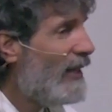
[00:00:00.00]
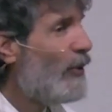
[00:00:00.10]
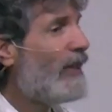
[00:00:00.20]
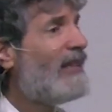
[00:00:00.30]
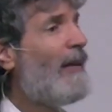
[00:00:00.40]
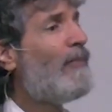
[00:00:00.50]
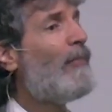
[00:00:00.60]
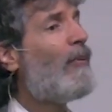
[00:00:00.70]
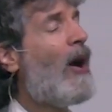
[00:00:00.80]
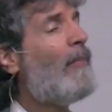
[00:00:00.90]
That you accept the
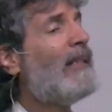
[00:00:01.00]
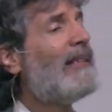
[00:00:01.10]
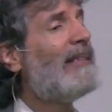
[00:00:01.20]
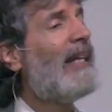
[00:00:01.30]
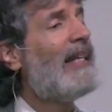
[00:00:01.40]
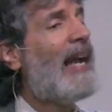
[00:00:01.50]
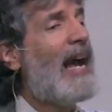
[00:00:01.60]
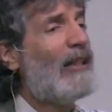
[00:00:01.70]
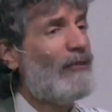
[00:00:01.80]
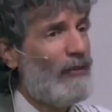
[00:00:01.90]
promises that He
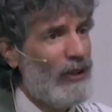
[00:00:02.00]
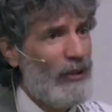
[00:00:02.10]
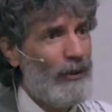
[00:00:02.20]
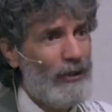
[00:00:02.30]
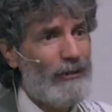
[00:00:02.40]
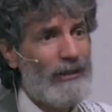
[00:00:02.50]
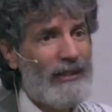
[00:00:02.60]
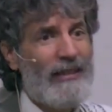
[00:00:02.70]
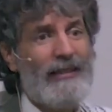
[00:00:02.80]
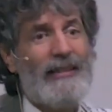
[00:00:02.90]
has for you and your
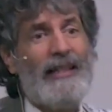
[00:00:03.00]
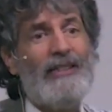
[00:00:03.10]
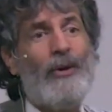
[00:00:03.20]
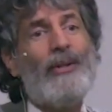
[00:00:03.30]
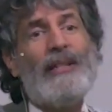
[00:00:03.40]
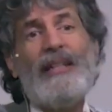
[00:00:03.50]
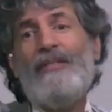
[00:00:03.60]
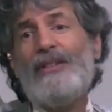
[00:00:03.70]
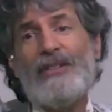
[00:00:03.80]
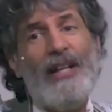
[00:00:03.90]
descendants, that He's going to
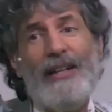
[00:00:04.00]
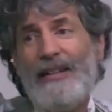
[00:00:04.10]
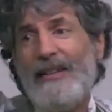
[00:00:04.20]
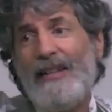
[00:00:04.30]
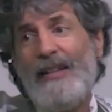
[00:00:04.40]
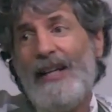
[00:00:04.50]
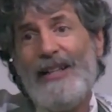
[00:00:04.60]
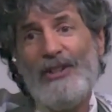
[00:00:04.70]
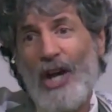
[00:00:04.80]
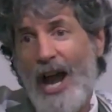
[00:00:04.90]
give us the
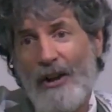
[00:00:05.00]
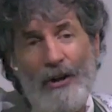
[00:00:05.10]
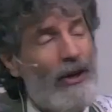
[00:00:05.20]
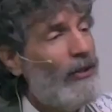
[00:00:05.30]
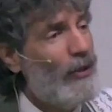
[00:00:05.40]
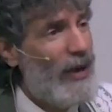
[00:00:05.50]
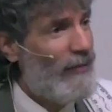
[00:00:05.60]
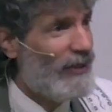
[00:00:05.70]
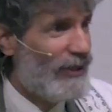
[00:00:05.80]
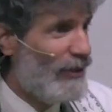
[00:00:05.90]
entire new
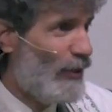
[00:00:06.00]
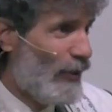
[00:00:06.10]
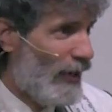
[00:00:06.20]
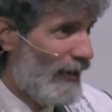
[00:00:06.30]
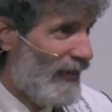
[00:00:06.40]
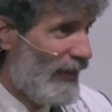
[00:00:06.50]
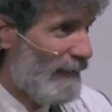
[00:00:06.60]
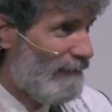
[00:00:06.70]
heavens and new earth.